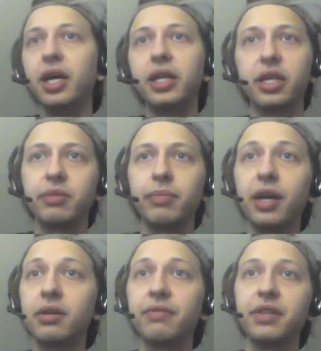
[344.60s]
Doesn't
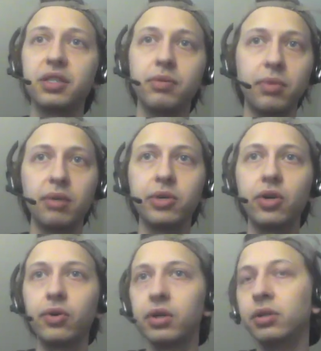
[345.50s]
matter if it's the
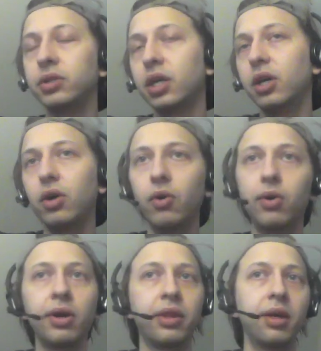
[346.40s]
Mermicornos
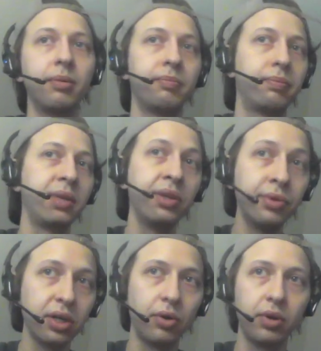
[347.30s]
or the
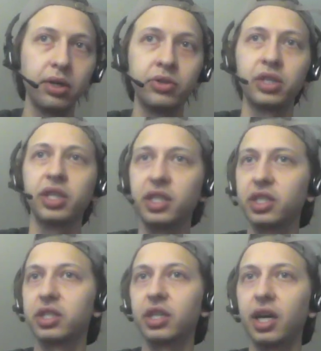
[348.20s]
Unicornos. It's
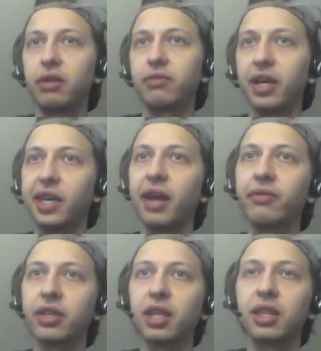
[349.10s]
just kind of like
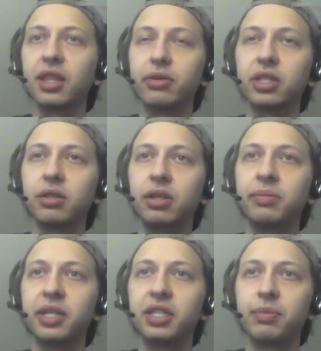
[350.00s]
everything that was a little
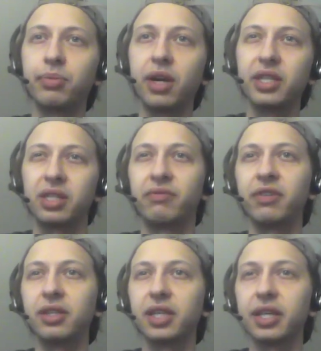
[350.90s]
bit suppressed
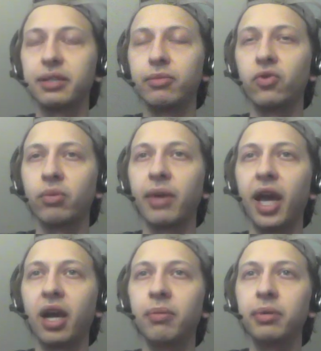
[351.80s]
feels like it's moving
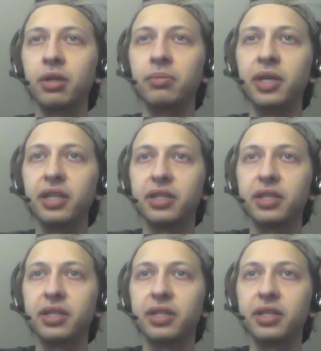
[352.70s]
back up a little bit.